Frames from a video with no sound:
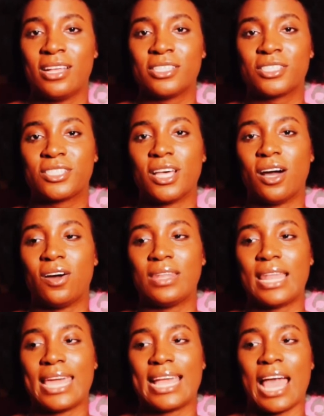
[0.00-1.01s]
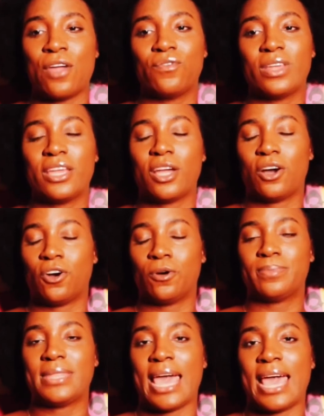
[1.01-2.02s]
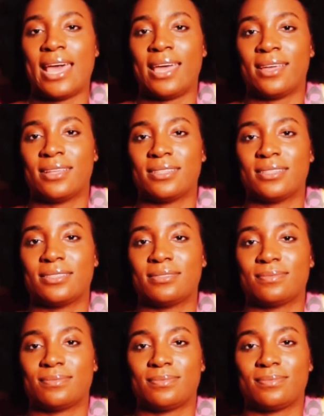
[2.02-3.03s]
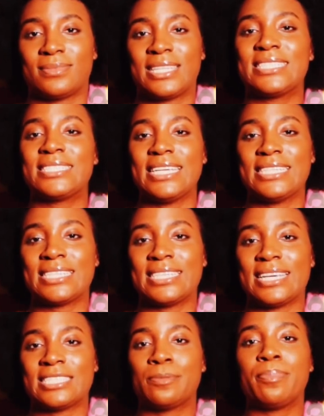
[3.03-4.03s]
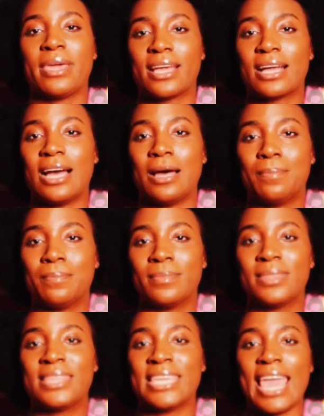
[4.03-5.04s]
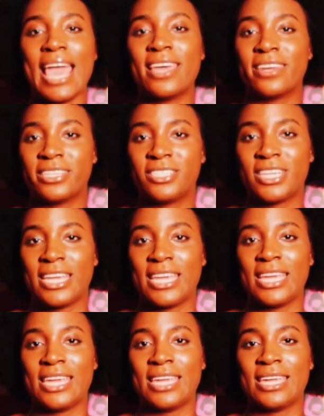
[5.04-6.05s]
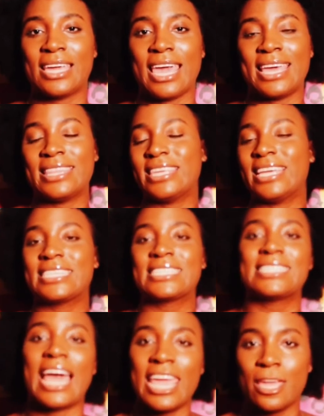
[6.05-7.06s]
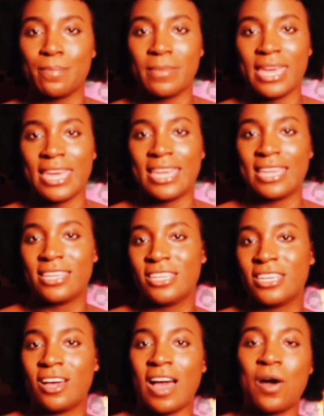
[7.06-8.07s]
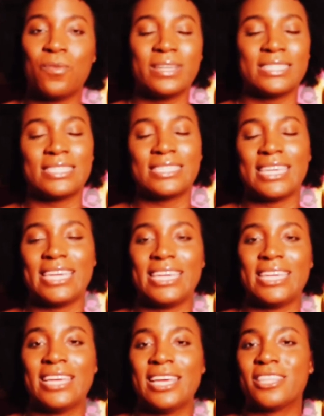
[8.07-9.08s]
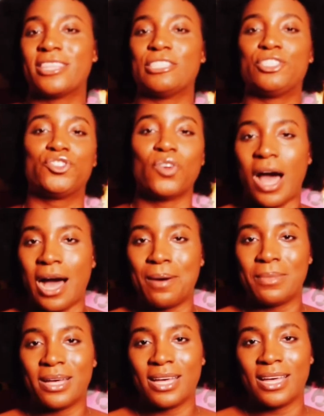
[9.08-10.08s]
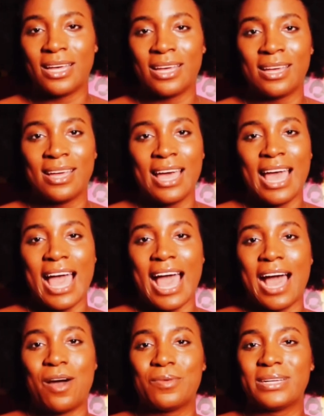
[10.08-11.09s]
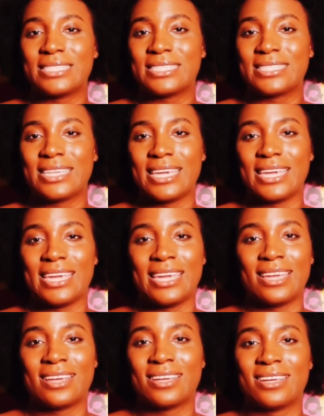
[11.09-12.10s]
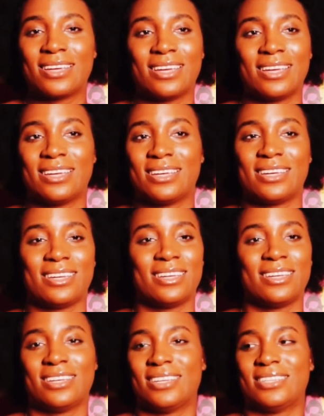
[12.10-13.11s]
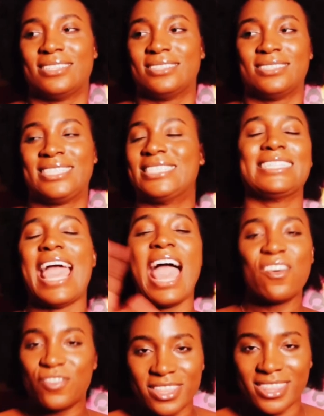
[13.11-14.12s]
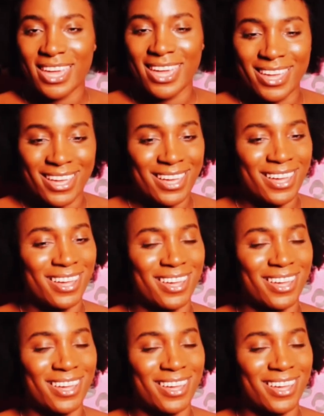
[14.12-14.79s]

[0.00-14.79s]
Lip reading: So like, I really hope that the season does pick up the energy and the excitement. You know, I want to see the drama. I want to see just everything.